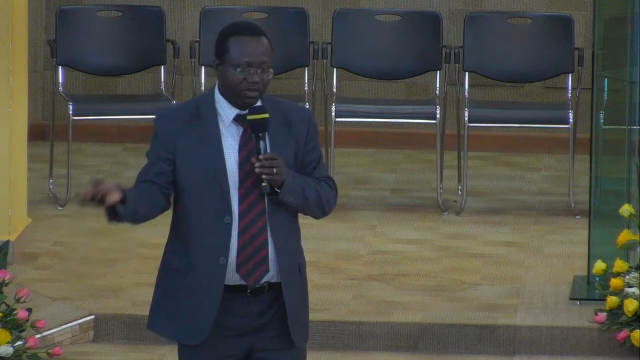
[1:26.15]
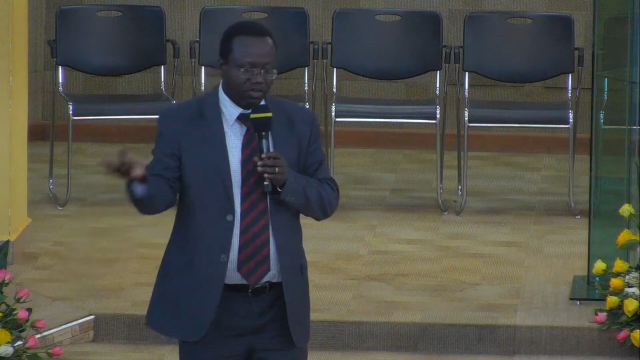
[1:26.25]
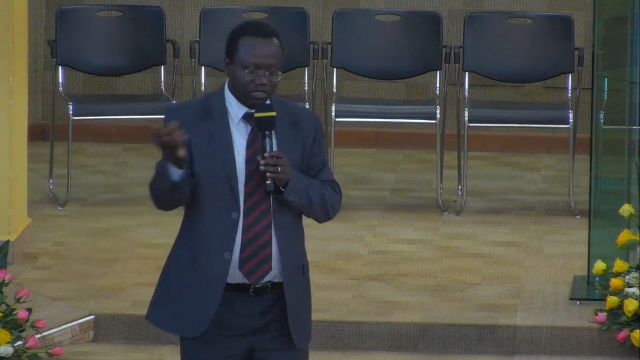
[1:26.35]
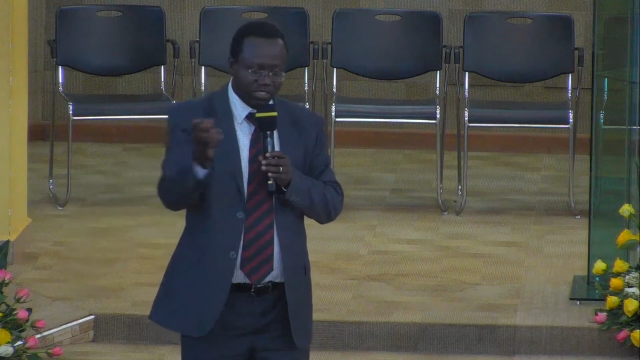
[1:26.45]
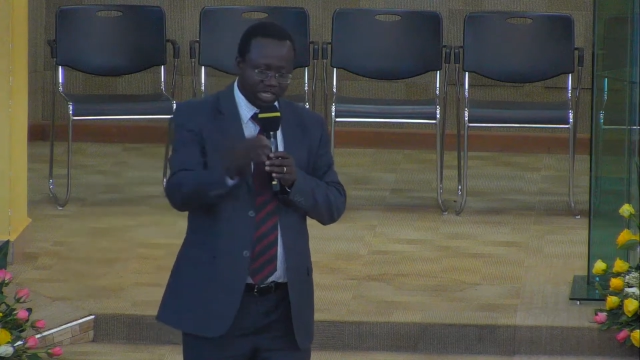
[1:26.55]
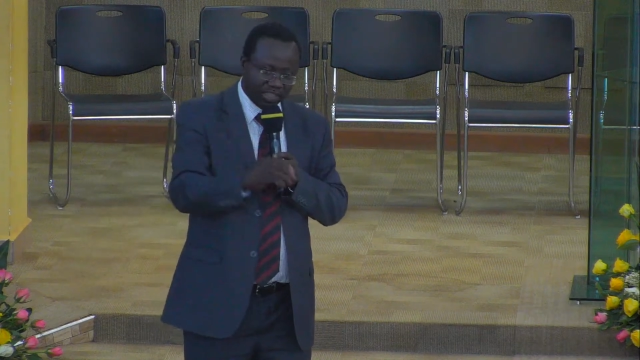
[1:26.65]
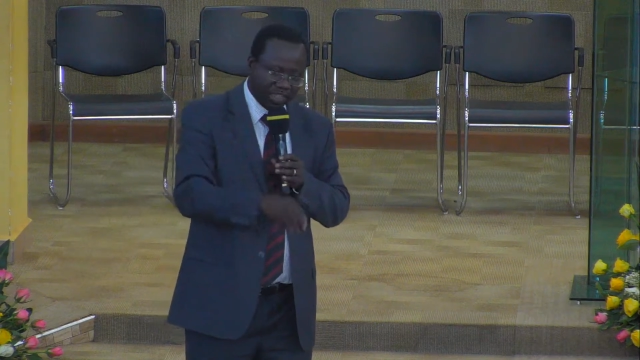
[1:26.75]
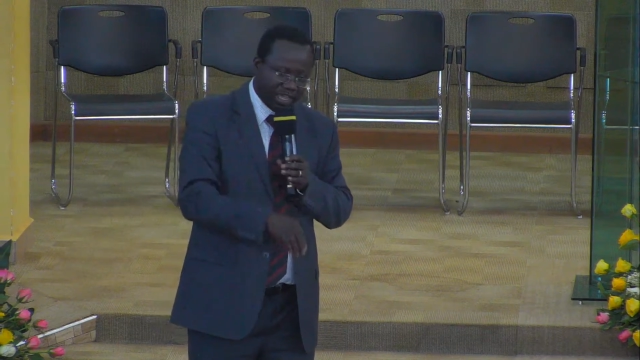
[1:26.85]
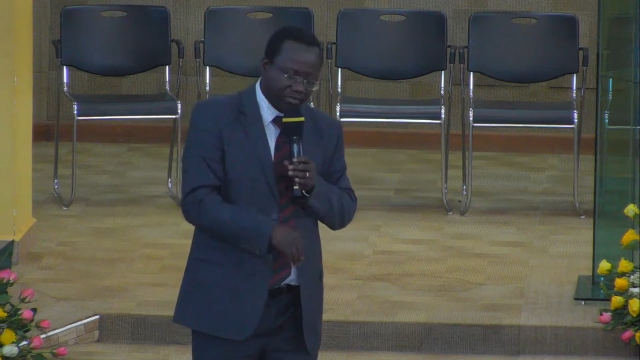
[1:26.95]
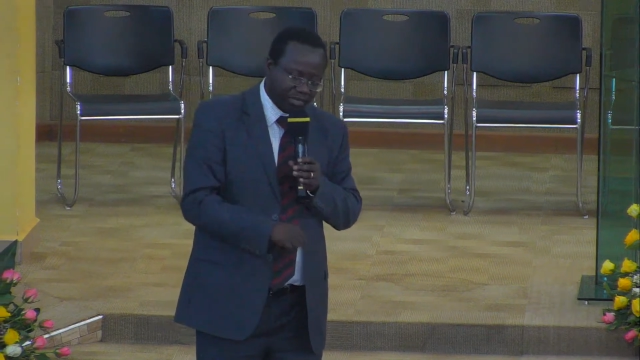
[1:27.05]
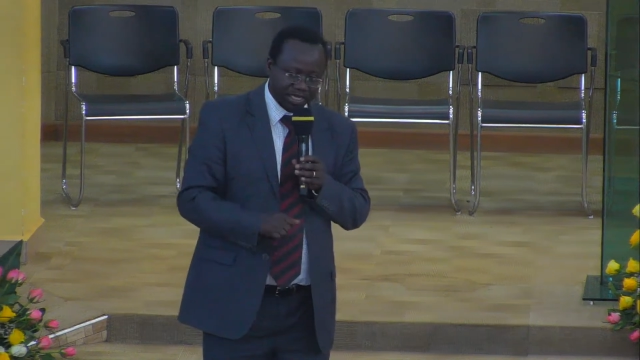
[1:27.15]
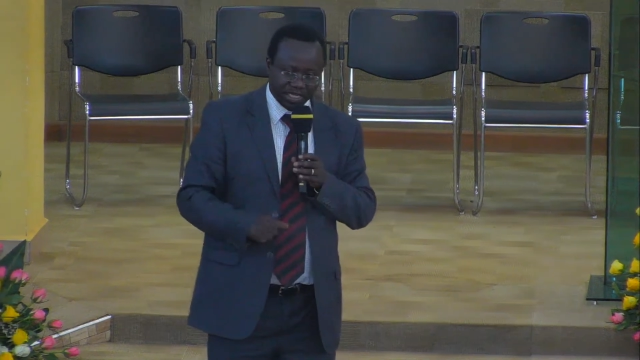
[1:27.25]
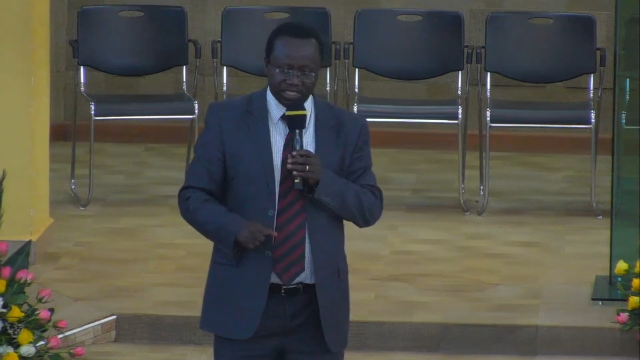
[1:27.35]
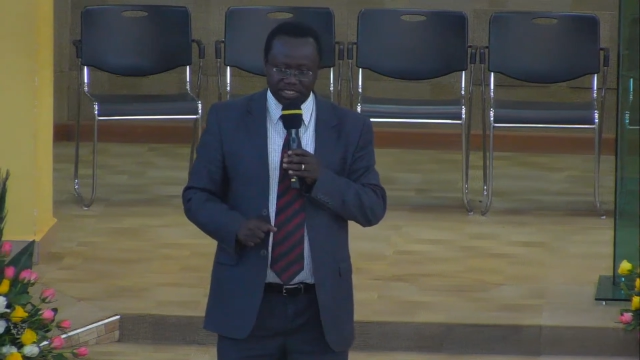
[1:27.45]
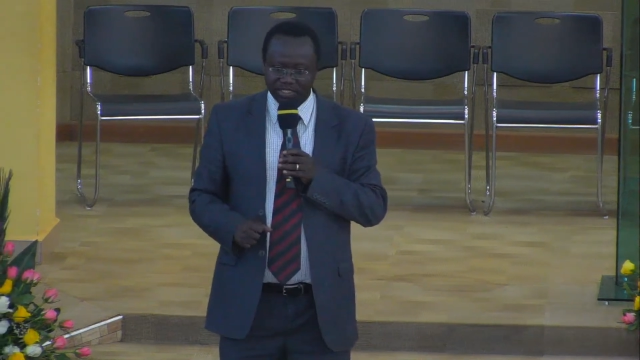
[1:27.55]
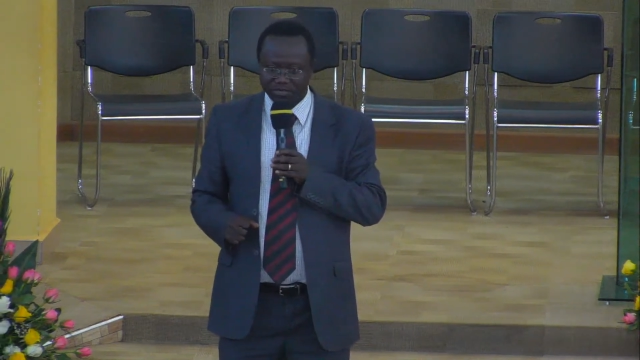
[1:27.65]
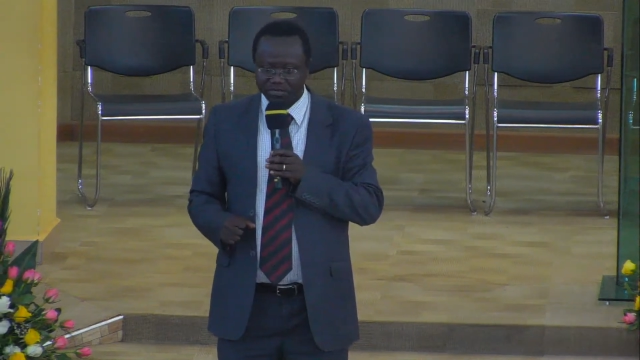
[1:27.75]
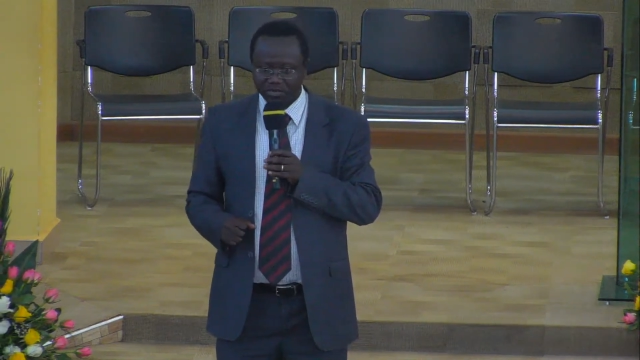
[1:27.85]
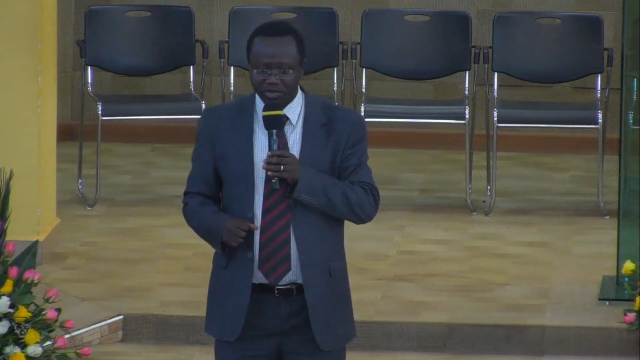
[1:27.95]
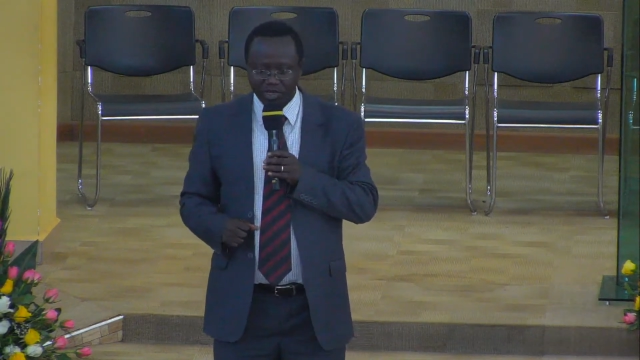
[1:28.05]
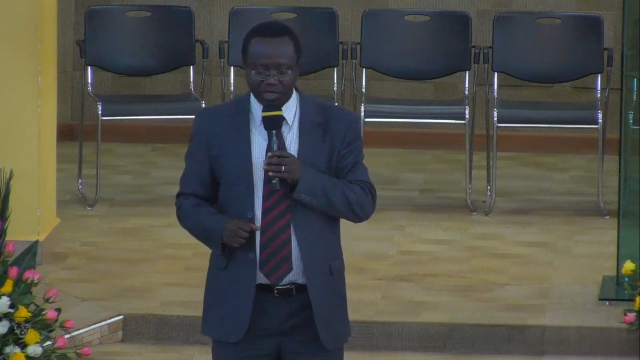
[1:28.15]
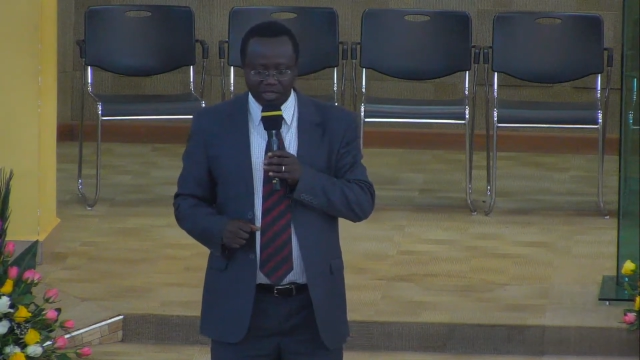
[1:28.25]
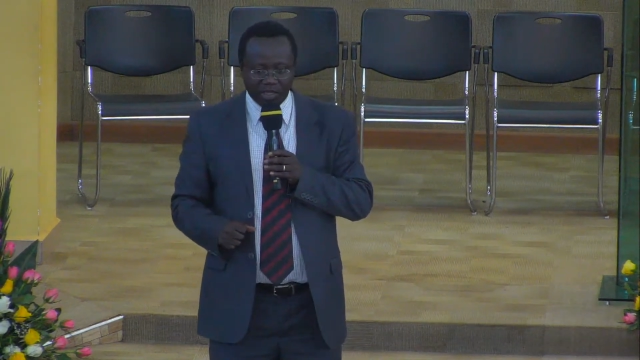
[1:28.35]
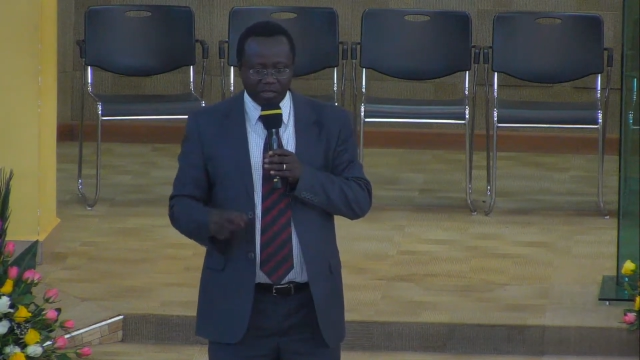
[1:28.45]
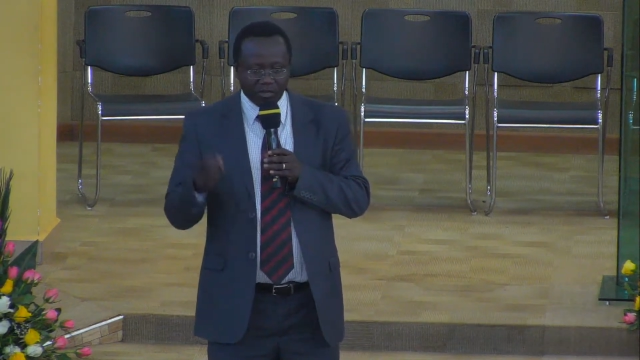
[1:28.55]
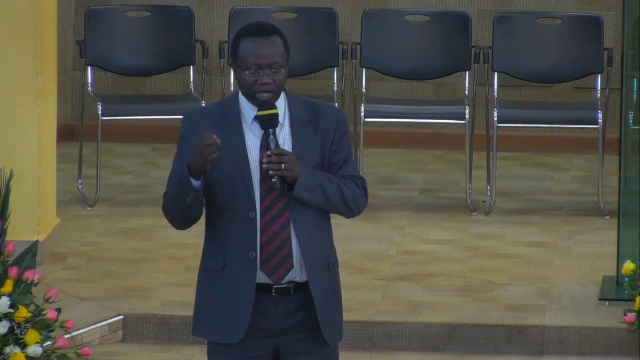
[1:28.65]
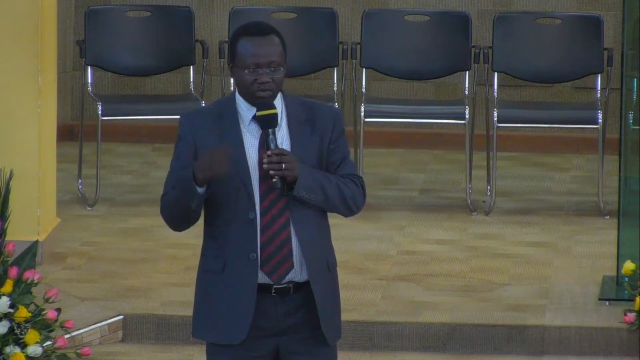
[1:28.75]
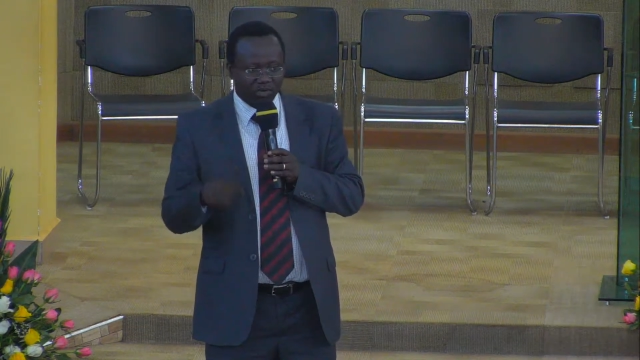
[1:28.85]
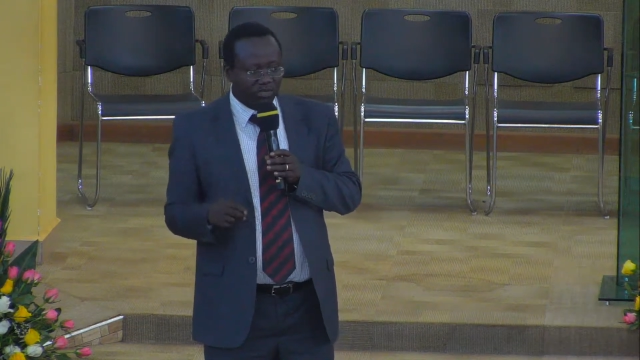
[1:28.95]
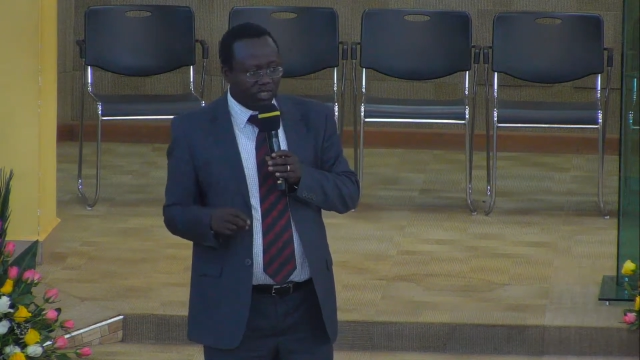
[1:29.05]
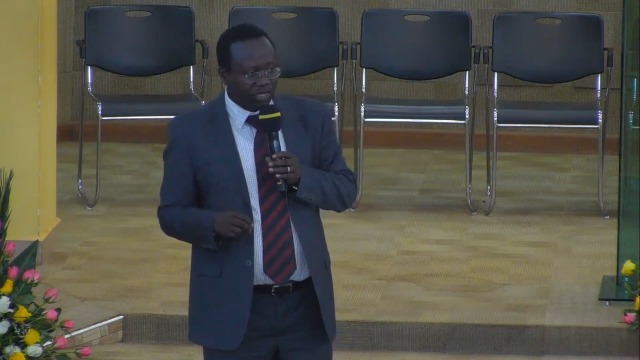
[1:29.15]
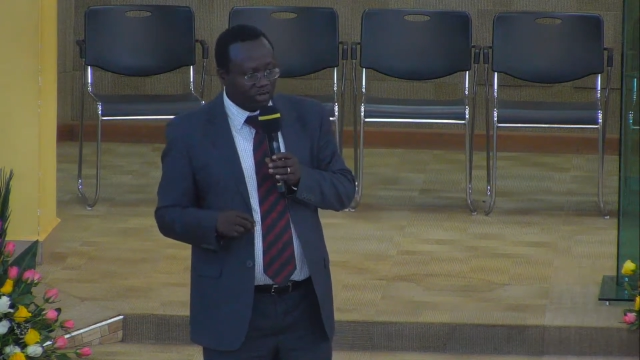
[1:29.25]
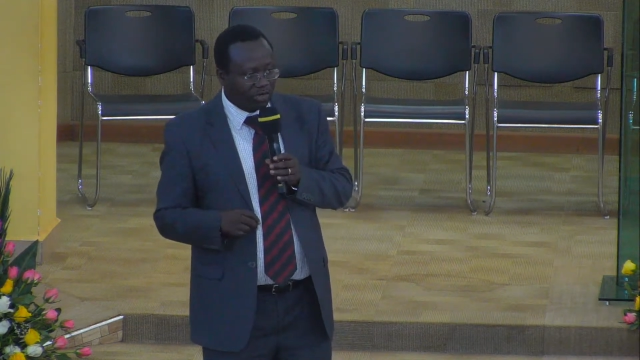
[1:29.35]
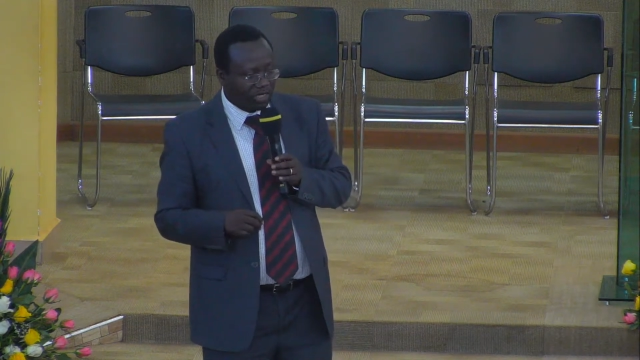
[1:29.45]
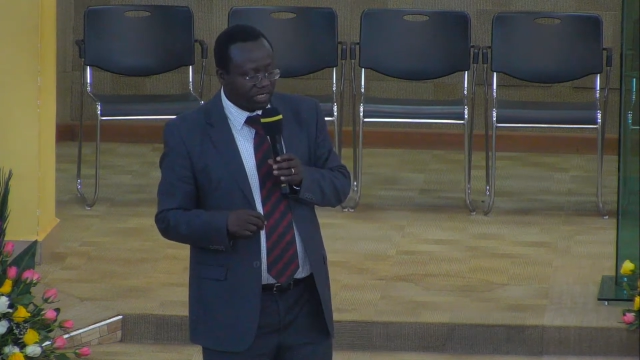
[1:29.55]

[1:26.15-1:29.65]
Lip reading: causing the hypertension. But what we know